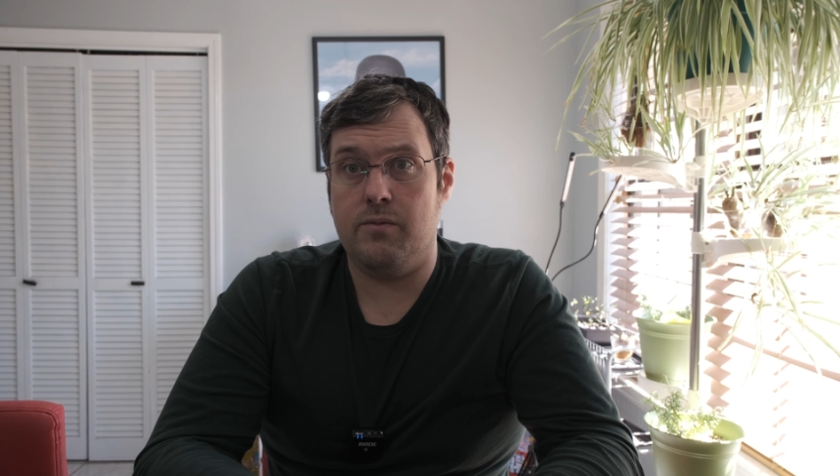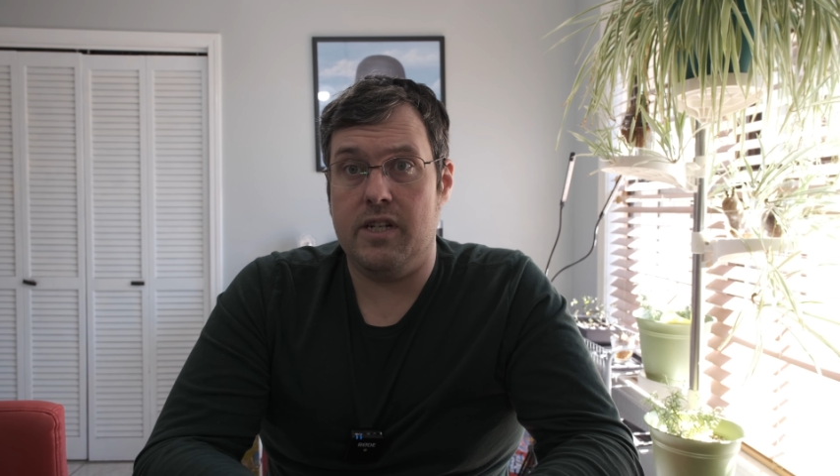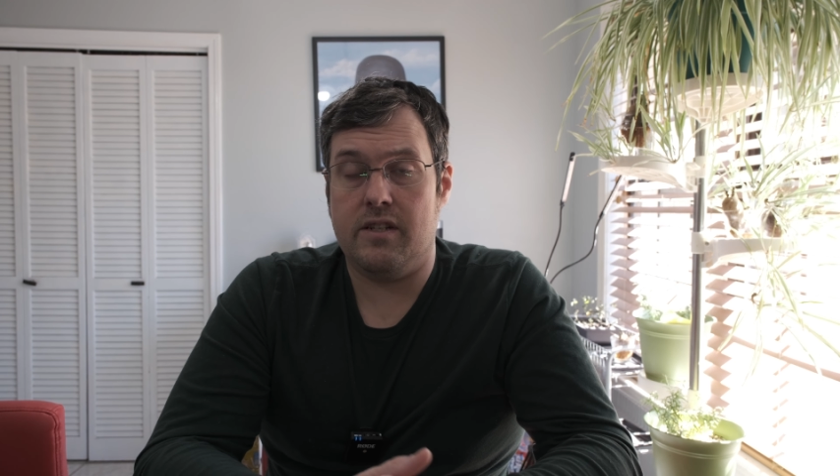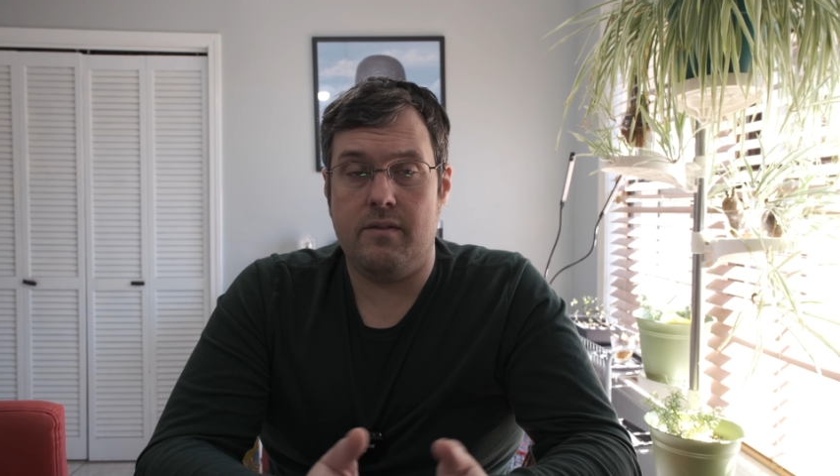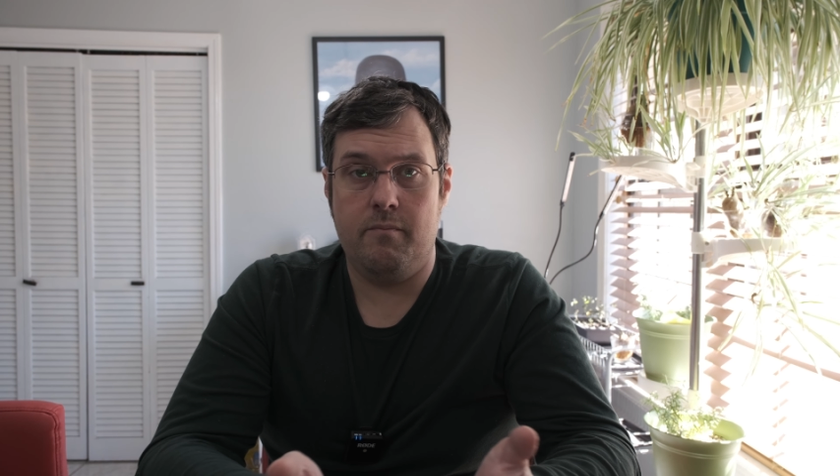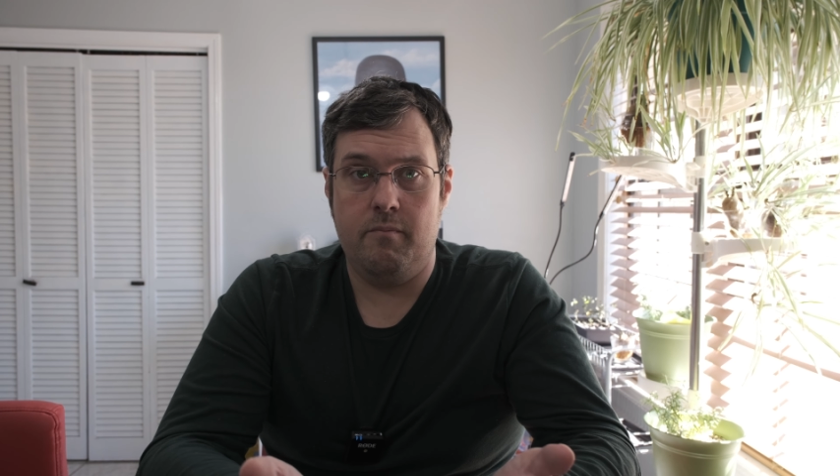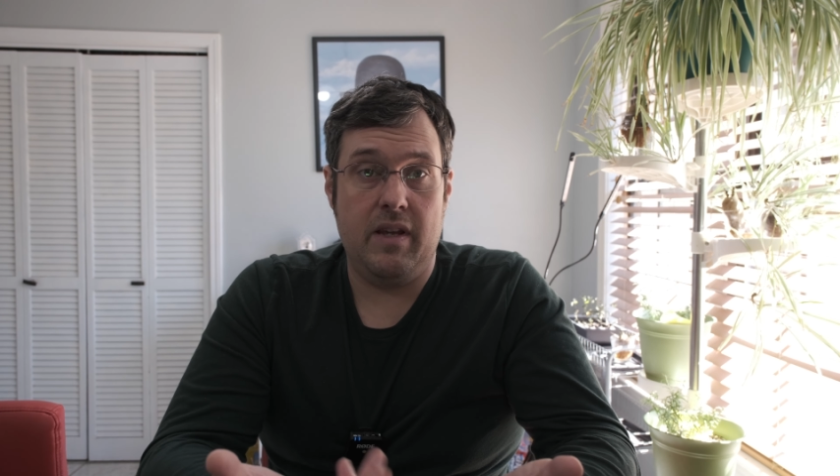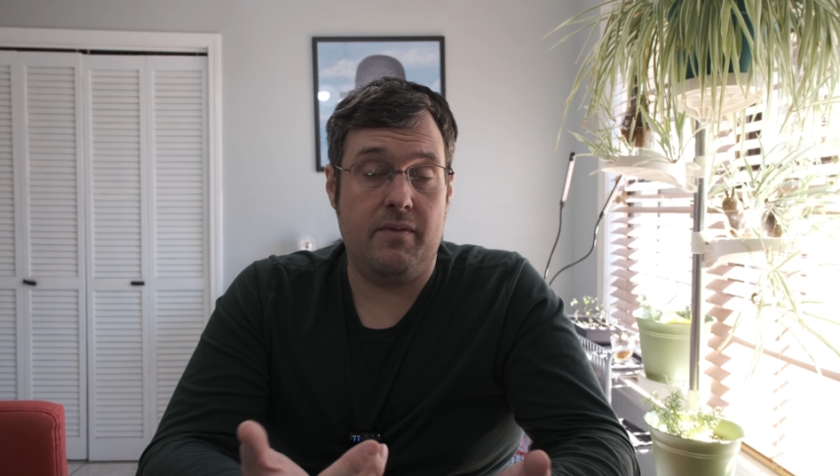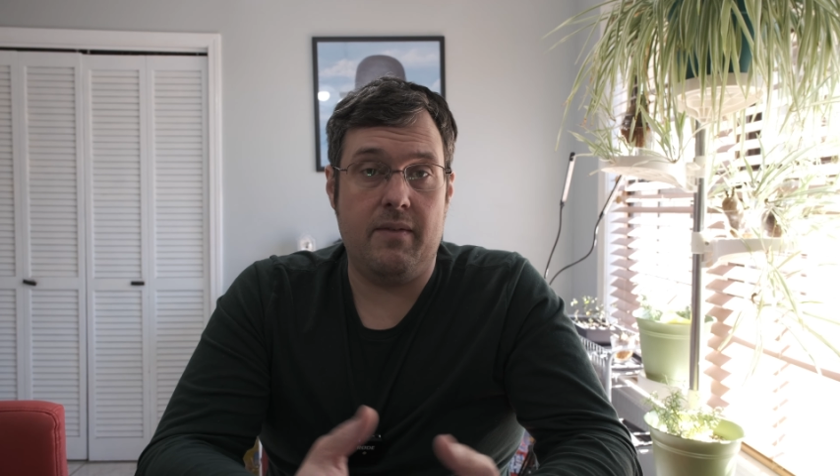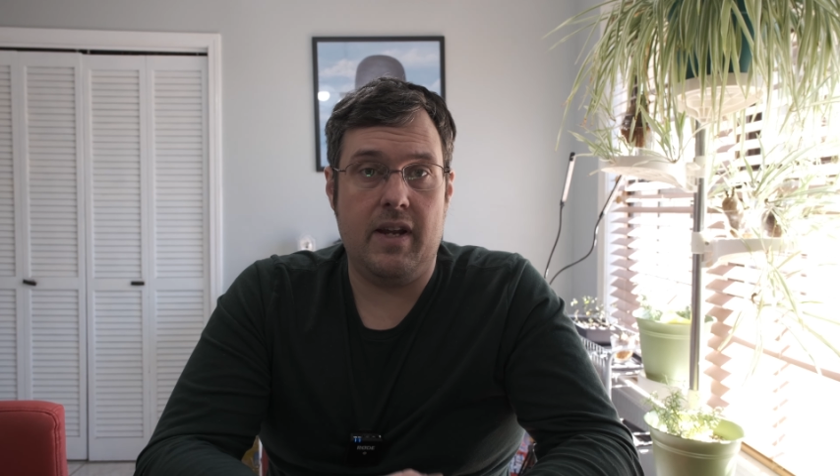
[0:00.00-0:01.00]
which
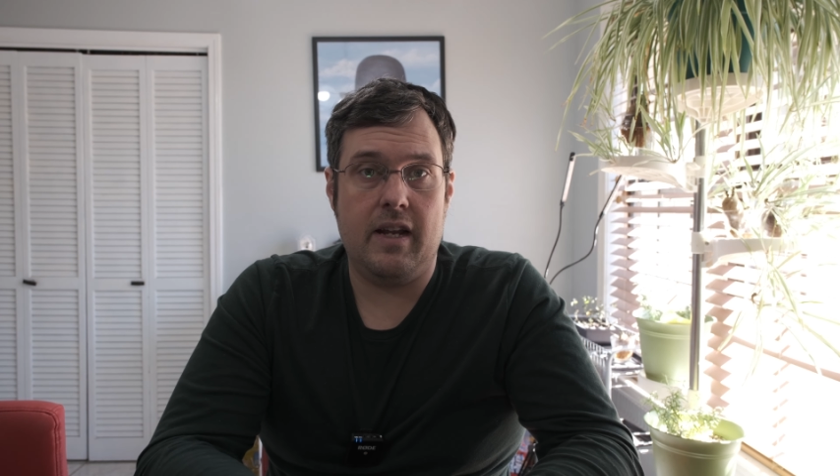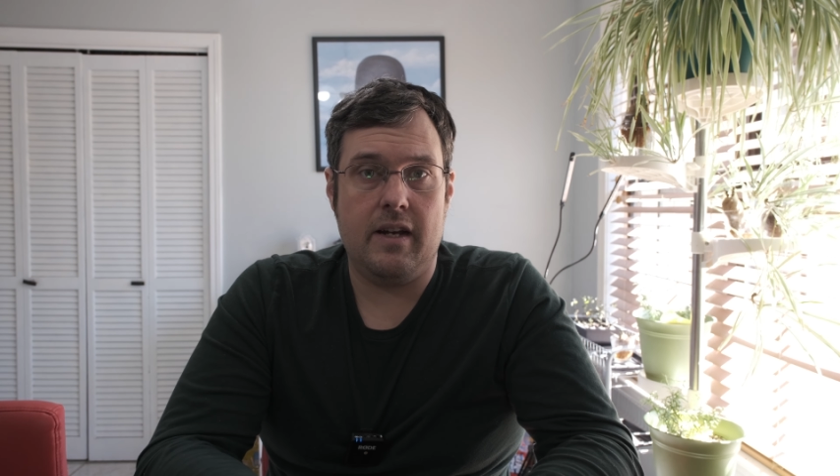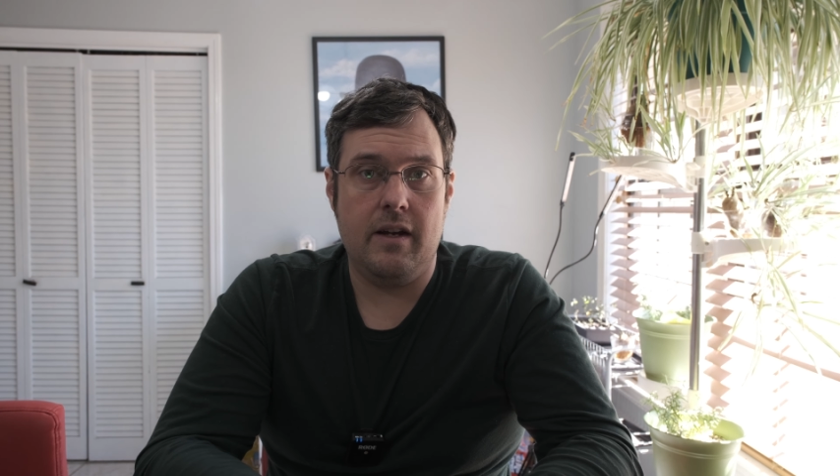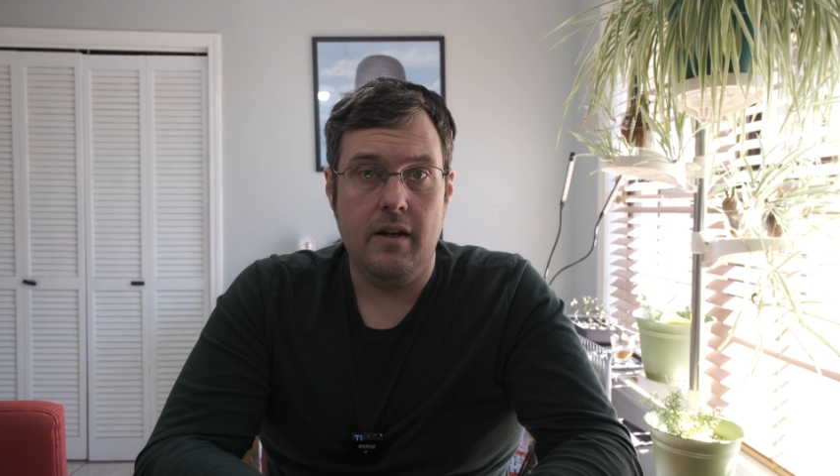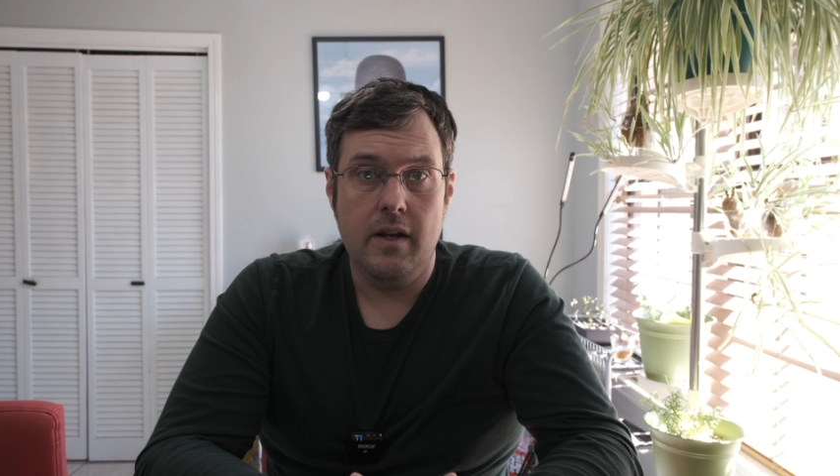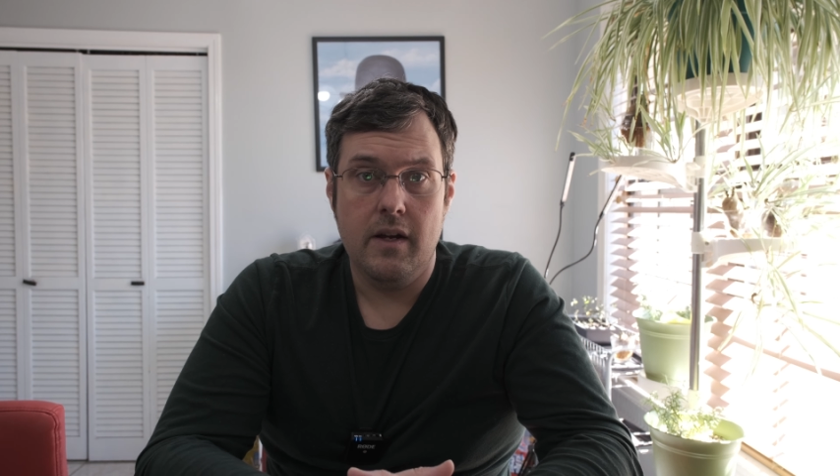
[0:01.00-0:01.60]
me living in a